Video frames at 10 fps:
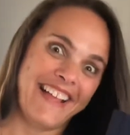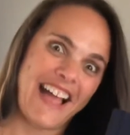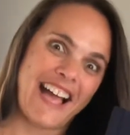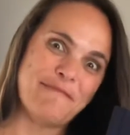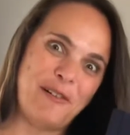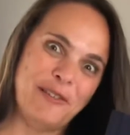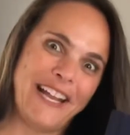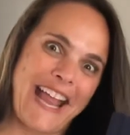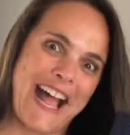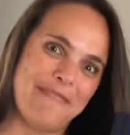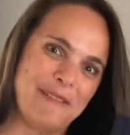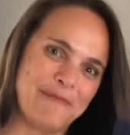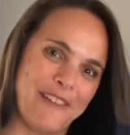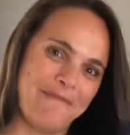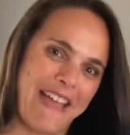I'm holding an
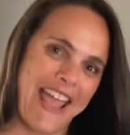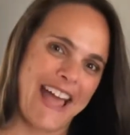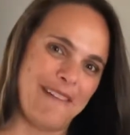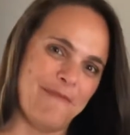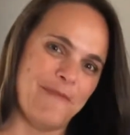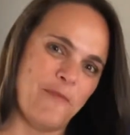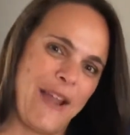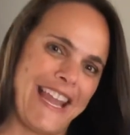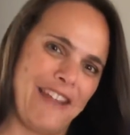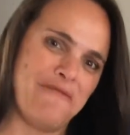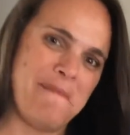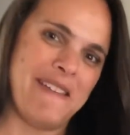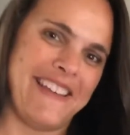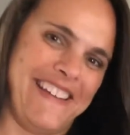album with my album winning ribbon.